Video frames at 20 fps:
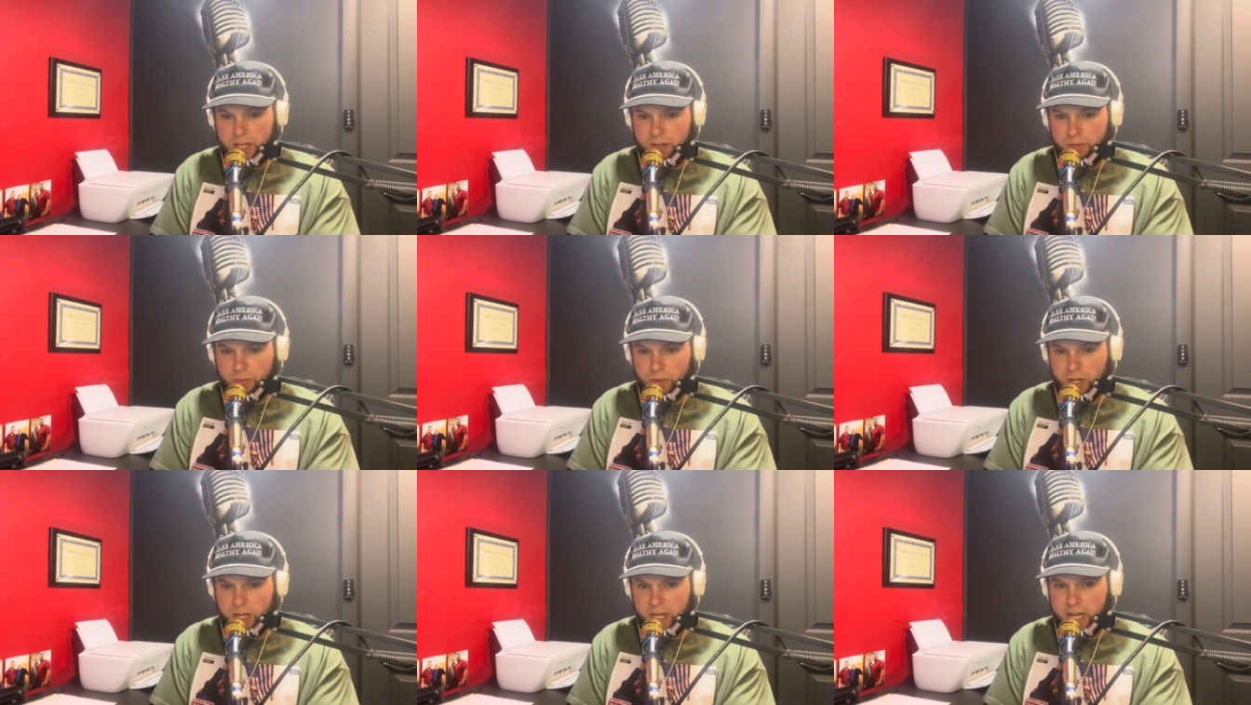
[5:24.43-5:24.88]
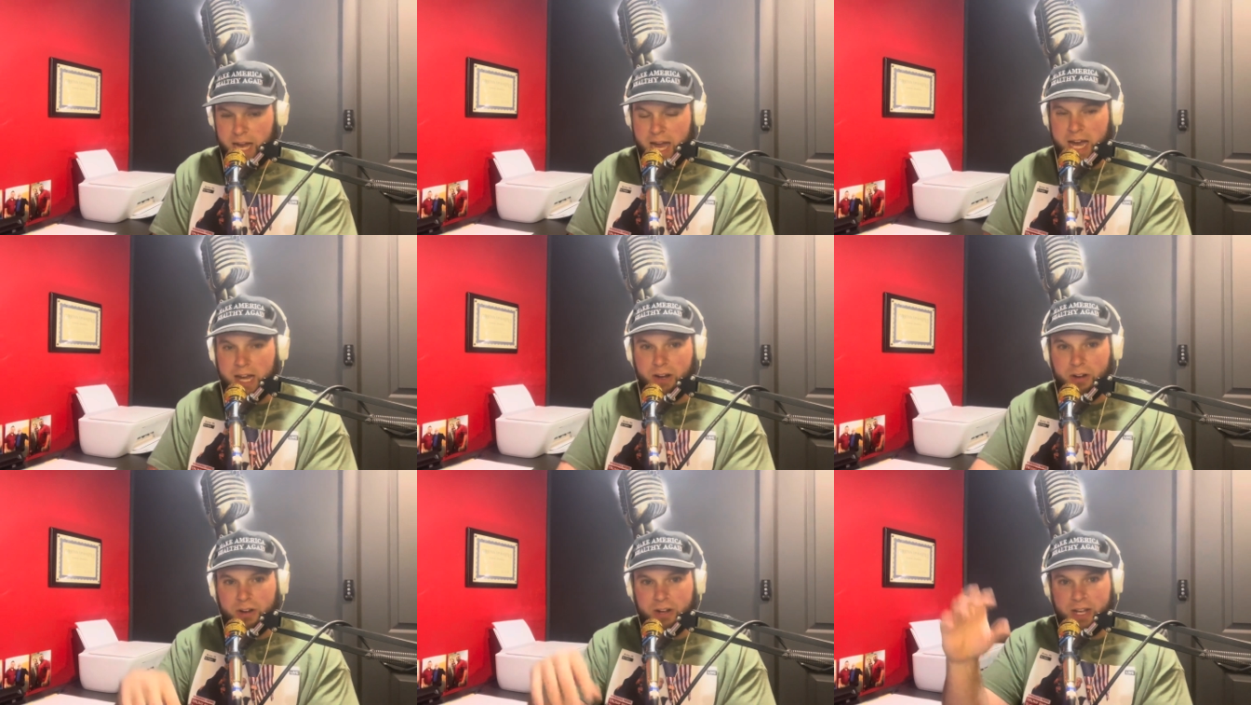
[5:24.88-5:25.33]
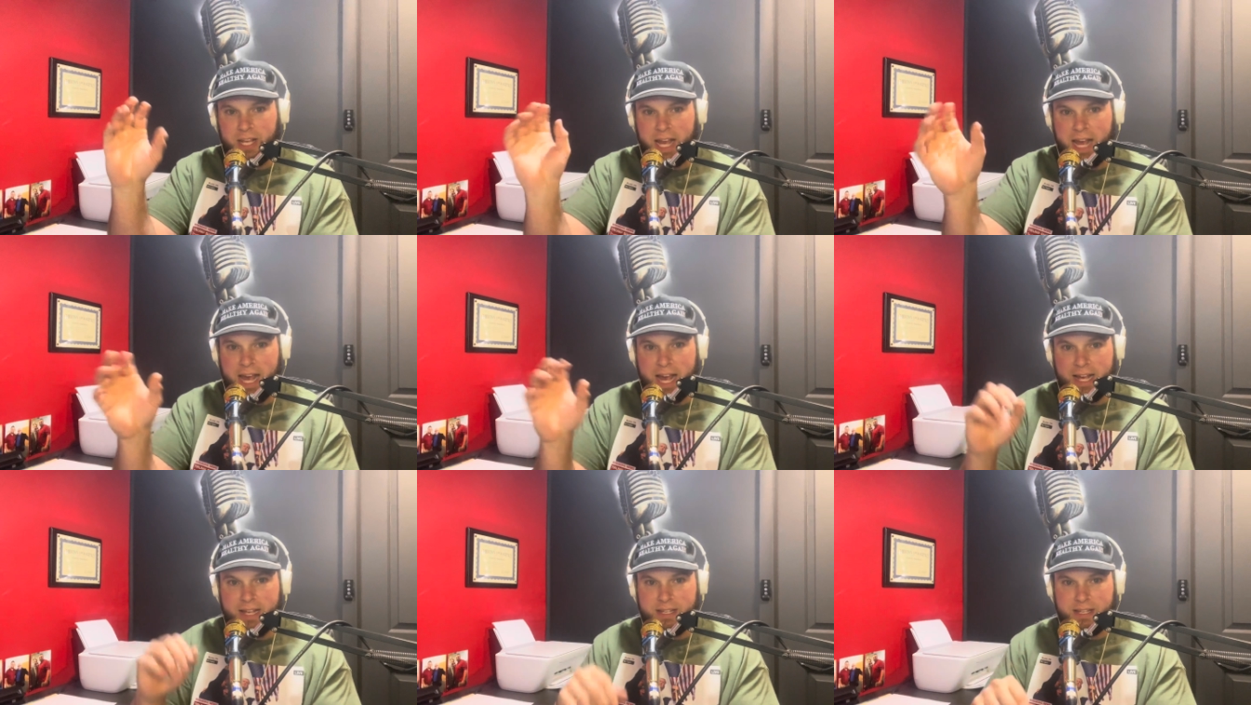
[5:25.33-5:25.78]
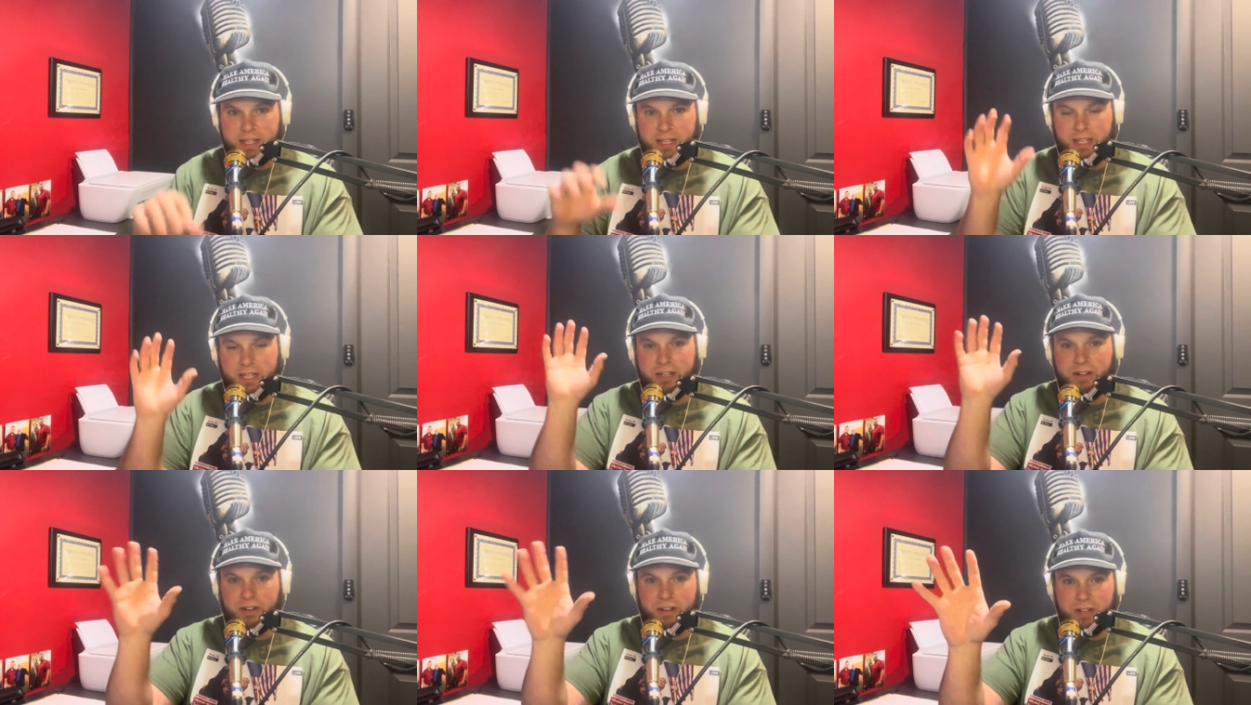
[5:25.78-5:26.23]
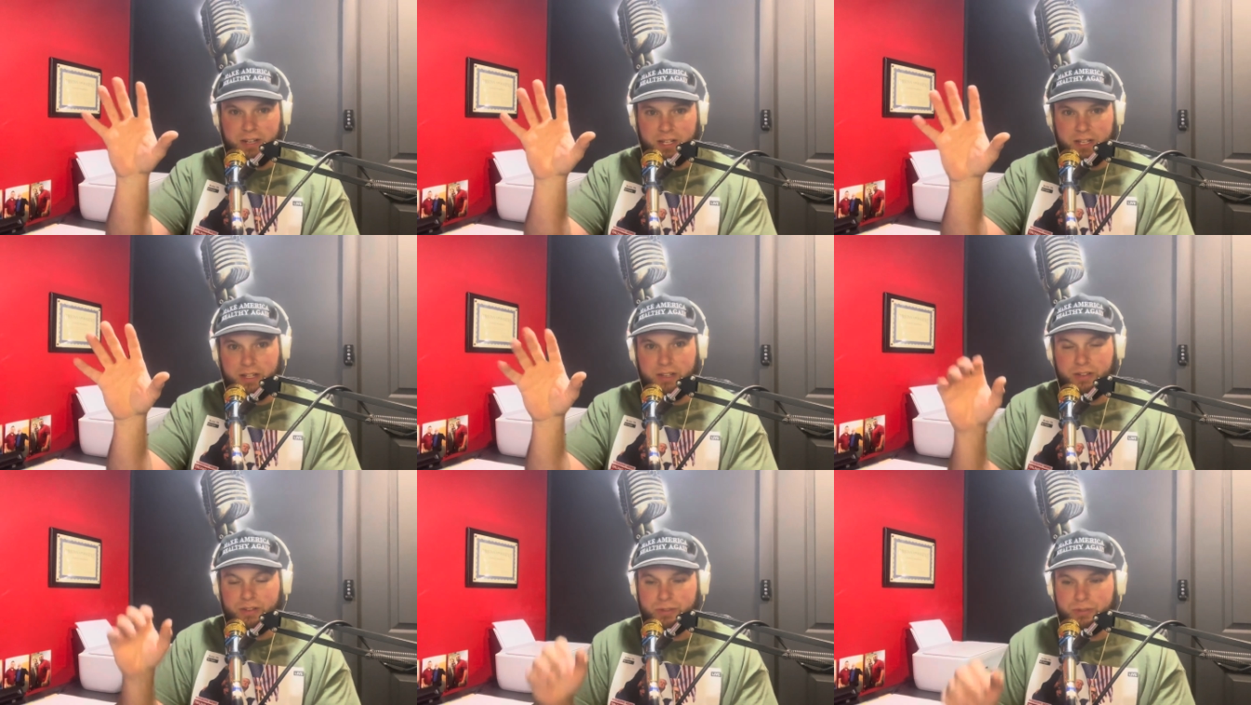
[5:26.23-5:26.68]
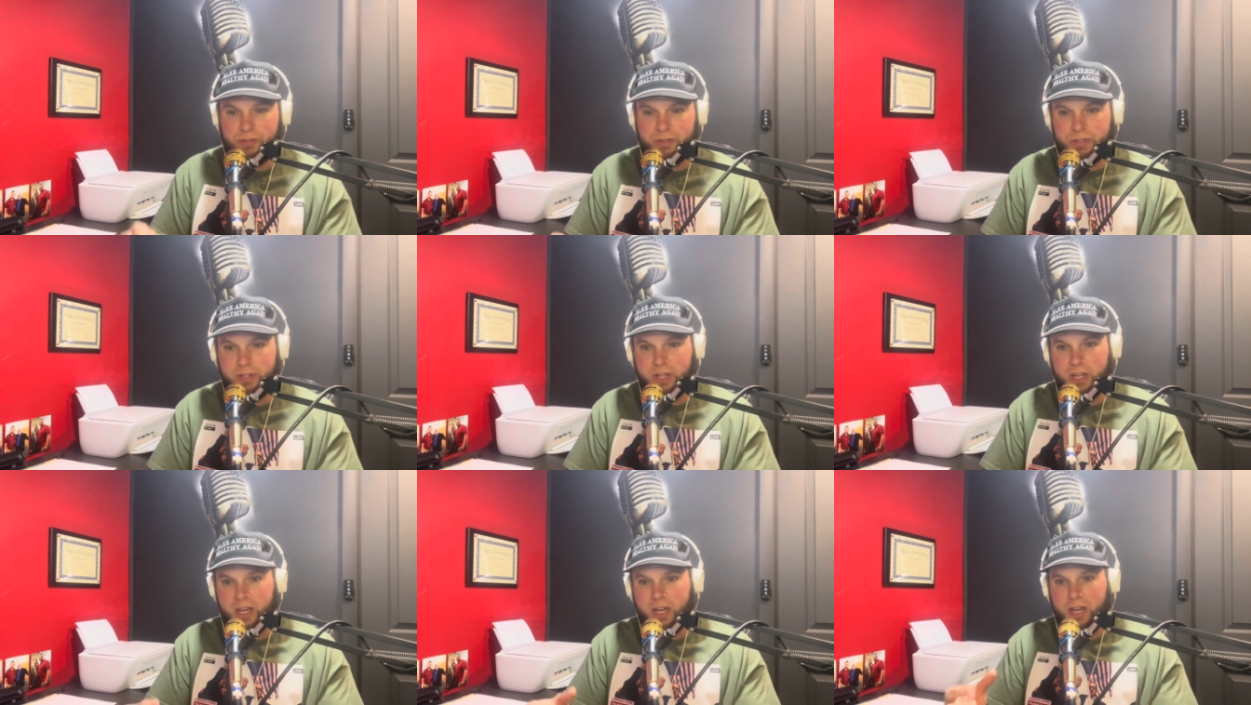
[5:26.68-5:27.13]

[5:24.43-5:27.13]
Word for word: where God already has it, He already knows,